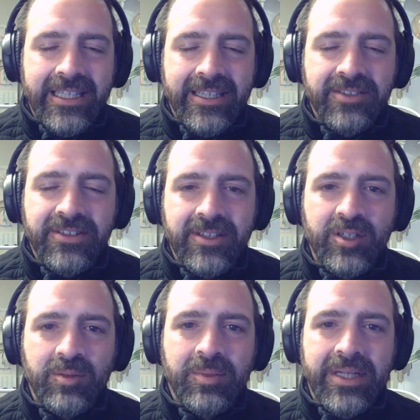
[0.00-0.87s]
this a
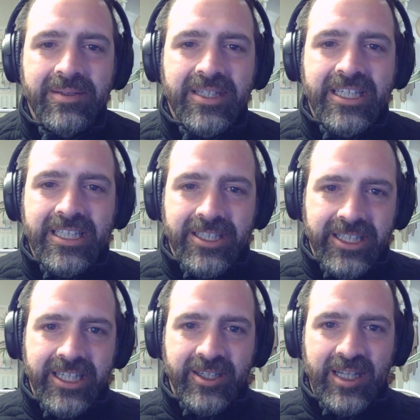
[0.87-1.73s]
little bit clearer
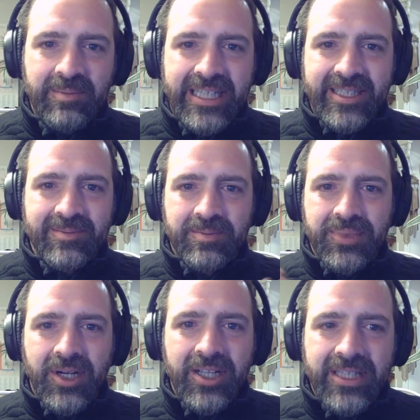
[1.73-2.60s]
here and make it
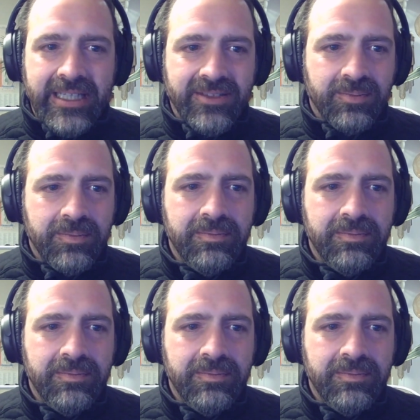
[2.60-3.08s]
broad things.